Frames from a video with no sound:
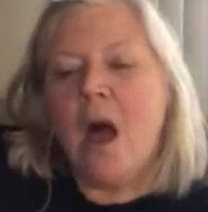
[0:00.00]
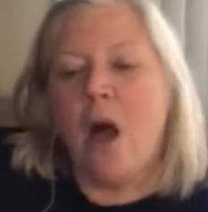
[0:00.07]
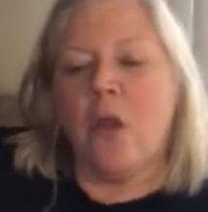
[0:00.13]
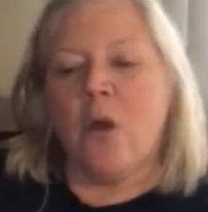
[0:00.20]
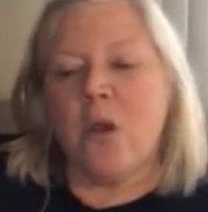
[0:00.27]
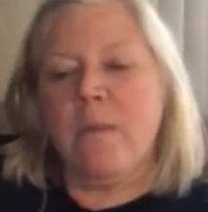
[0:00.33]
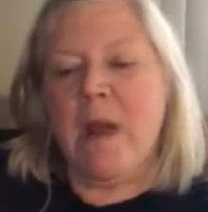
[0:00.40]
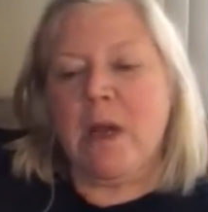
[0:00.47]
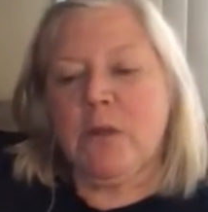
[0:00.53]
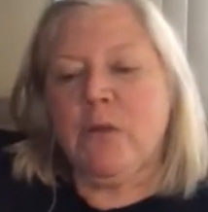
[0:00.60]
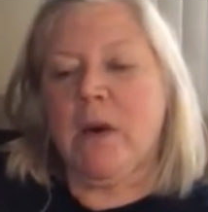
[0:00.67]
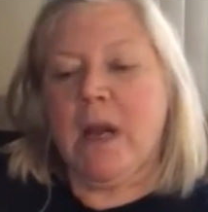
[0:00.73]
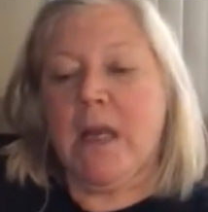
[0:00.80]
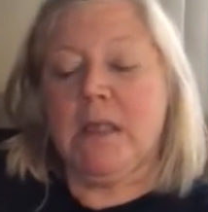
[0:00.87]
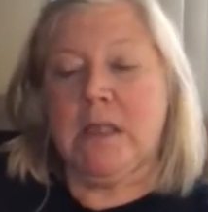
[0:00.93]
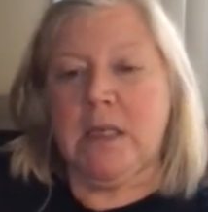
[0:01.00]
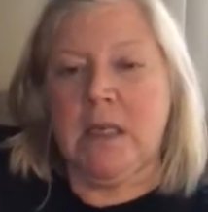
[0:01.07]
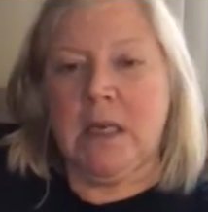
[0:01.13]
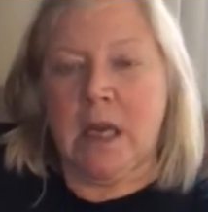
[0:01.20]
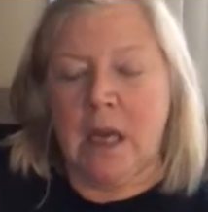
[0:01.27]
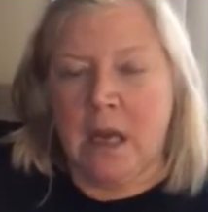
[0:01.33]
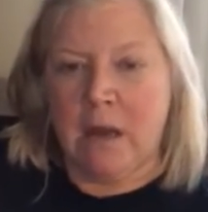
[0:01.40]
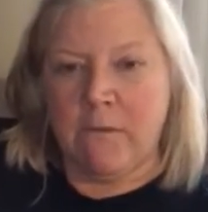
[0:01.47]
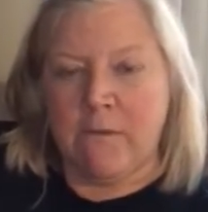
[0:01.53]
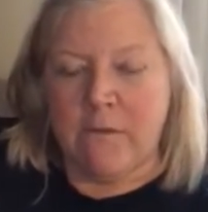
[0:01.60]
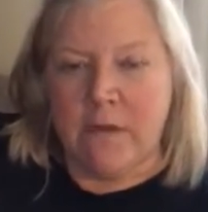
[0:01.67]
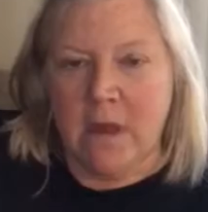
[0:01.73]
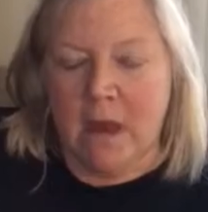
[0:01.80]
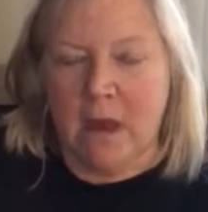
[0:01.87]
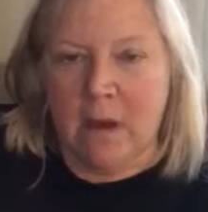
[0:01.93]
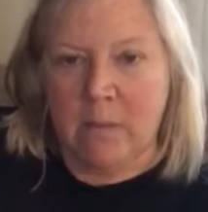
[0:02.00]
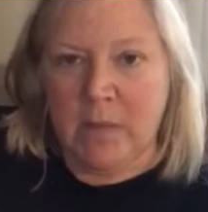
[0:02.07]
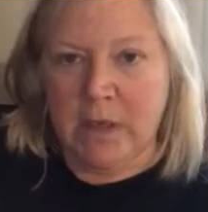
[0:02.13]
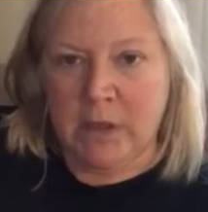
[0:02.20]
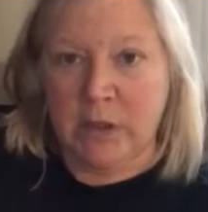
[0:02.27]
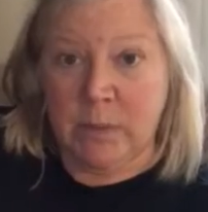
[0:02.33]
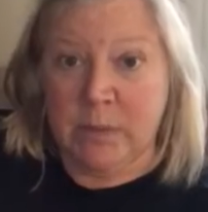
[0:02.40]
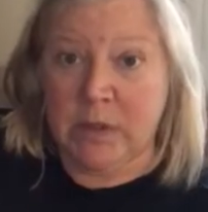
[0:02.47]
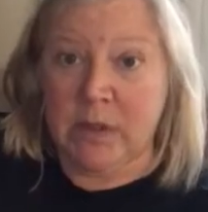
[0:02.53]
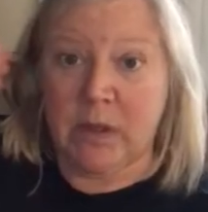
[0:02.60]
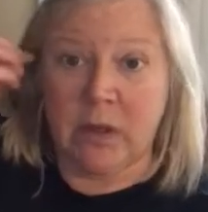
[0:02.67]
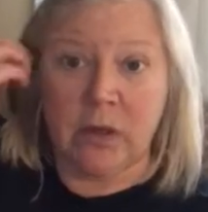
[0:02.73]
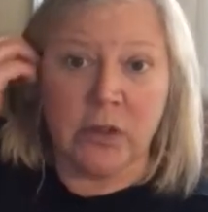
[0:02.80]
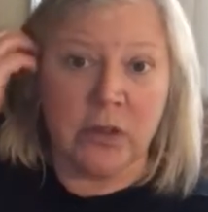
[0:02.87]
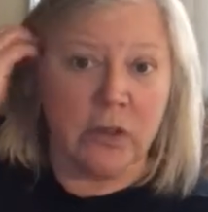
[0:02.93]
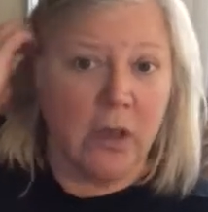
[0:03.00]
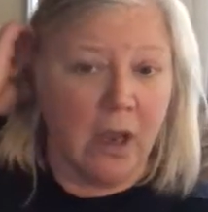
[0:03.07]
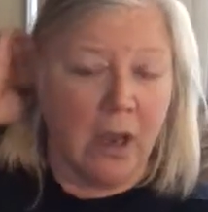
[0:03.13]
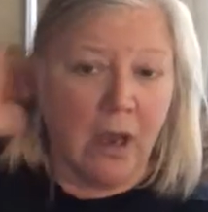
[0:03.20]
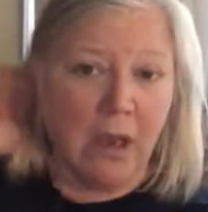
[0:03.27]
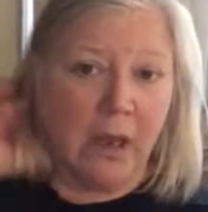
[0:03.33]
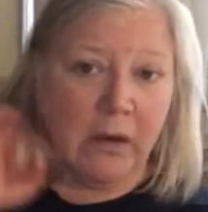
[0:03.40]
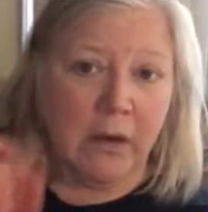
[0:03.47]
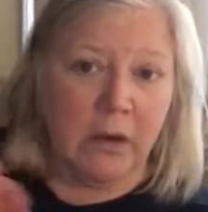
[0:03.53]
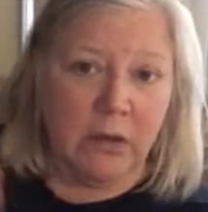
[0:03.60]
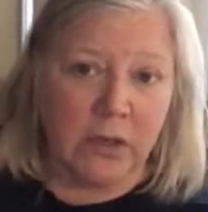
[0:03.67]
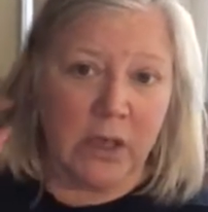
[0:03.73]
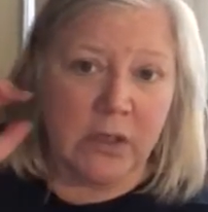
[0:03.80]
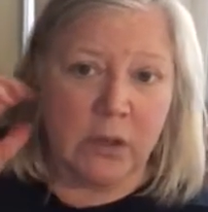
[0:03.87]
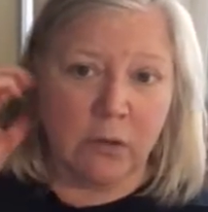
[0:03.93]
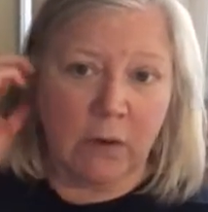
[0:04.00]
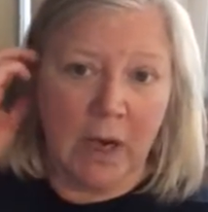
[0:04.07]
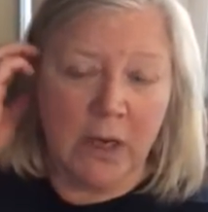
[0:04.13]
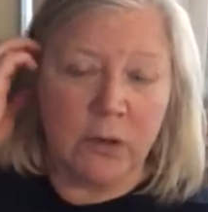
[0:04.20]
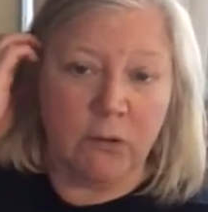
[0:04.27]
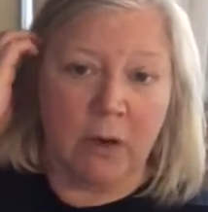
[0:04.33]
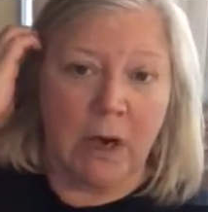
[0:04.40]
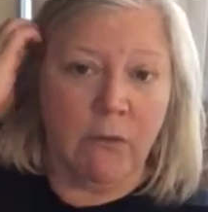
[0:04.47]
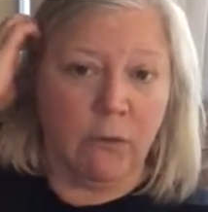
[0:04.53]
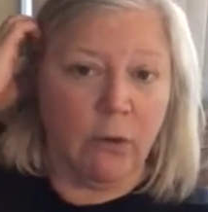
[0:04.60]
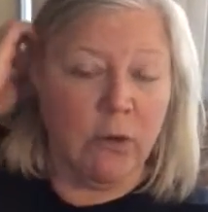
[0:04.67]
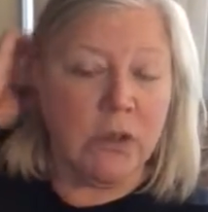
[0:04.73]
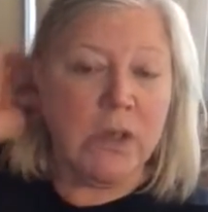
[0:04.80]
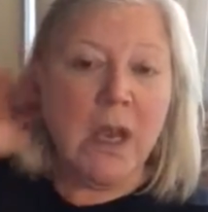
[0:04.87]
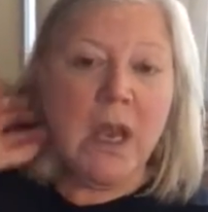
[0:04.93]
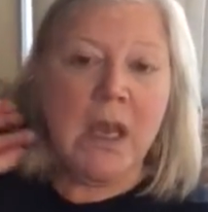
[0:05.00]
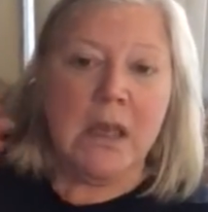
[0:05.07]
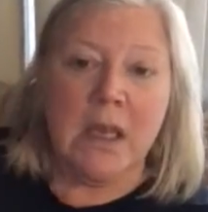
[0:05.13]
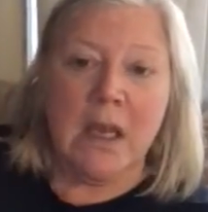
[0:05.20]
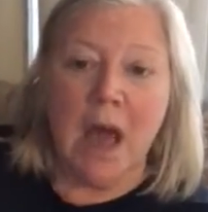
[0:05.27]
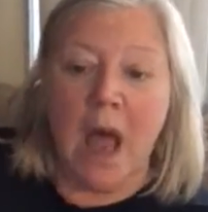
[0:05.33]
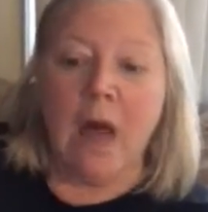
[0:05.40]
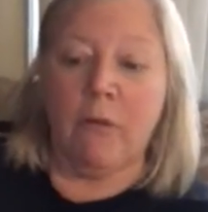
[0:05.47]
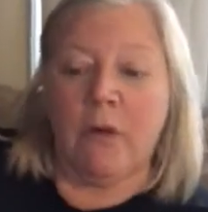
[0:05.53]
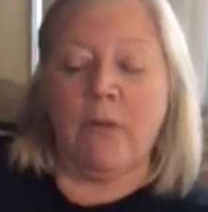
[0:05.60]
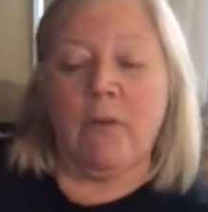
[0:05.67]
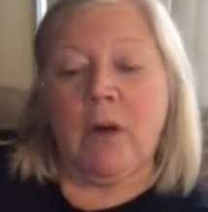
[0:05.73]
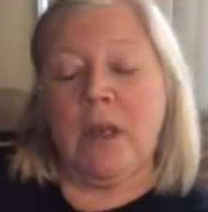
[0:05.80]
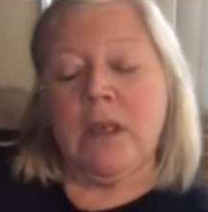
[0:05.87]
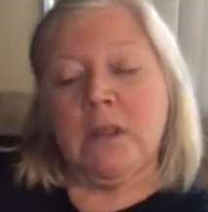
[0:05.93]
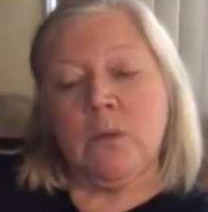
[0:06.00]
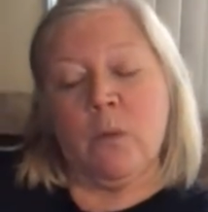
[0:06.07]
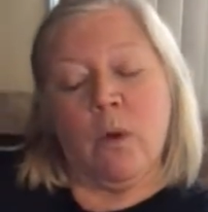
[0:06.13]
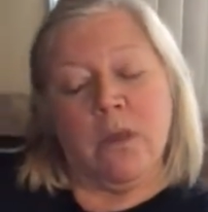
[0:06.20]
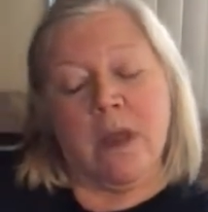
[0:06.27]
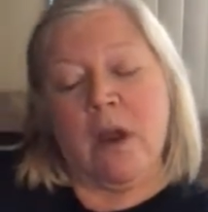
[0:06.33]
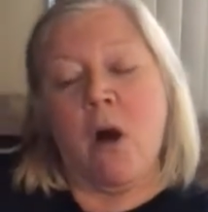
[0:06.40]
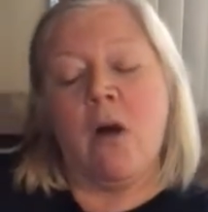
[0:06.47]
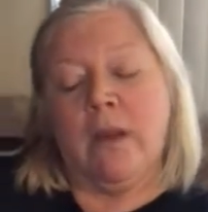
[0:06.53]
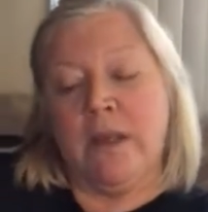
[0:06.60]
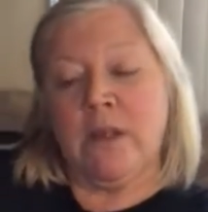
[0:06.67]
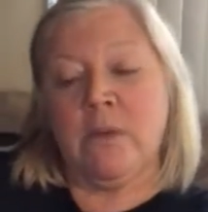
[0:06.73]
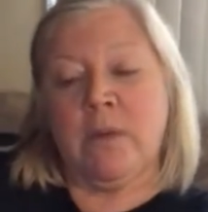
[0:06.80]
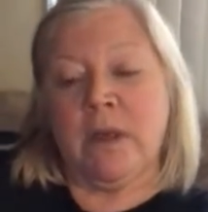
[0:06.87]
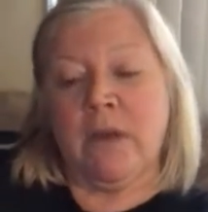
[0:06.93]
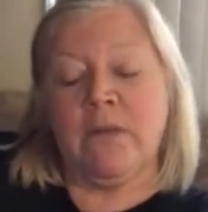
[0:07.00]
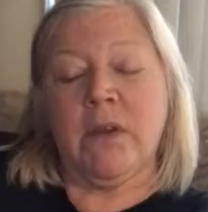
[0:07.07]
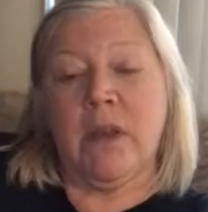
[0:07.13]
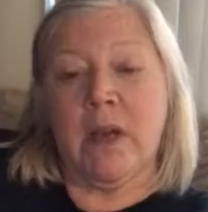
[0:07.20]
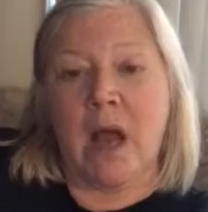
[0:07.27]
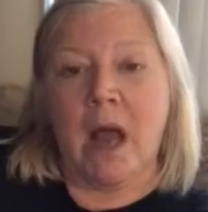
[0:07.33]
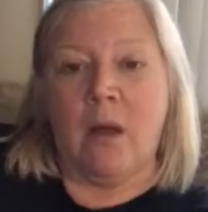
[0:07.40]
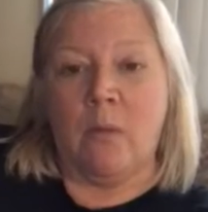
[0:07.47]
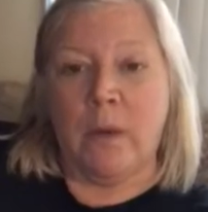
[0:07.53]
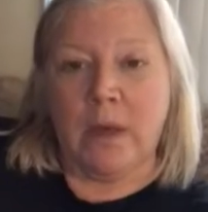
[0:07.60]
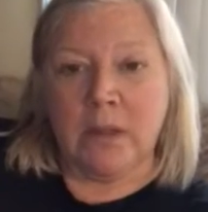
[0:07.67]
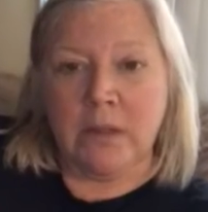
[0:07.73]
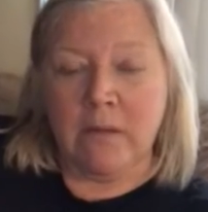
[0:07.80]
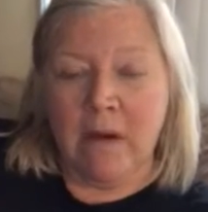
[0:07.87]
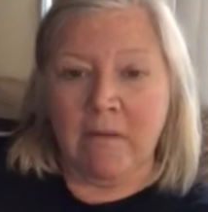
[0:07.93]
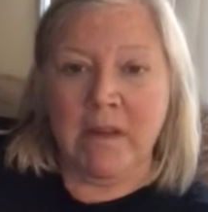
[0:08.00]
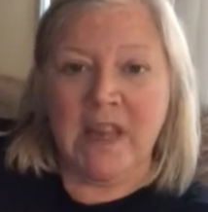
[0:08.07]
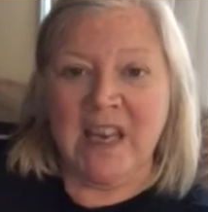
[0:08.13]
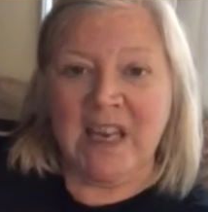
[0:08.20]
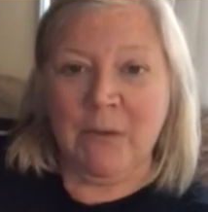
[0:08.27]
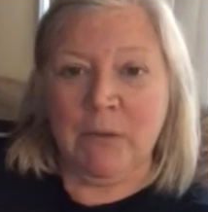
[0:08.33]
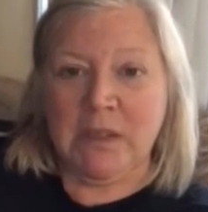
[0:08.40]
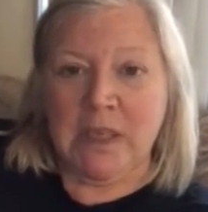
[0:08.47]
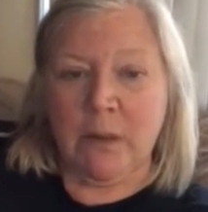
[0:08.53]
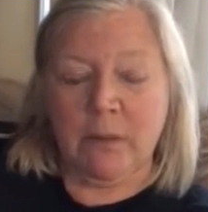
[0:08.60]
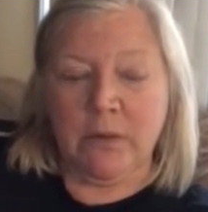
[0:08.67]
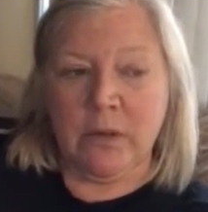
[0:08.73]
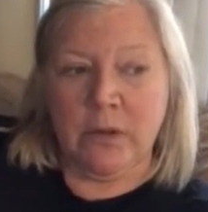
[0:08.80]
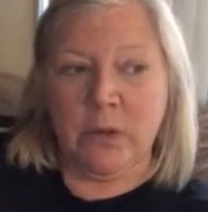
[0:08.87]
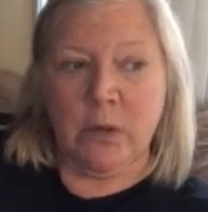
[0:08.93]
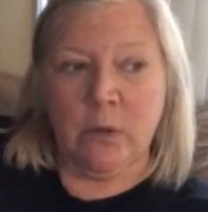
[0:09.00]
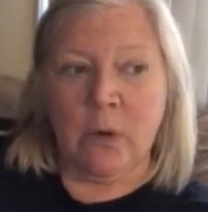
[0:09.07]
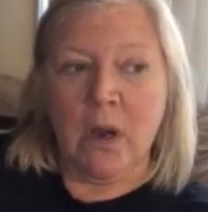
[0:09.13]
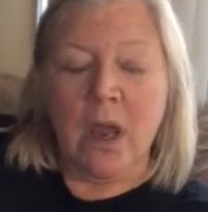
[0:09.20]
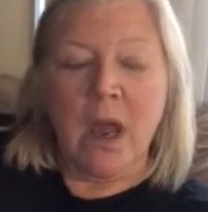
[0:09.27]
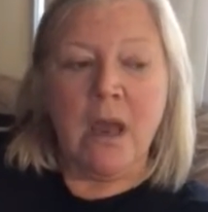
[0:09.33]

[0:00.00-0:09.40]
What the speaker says: Although the Mediterranean Sea gave the Egyptians and the Kushites great trade routes, the Nile River is what they call Egypt the gift of the Nile, because of everything it was able to do.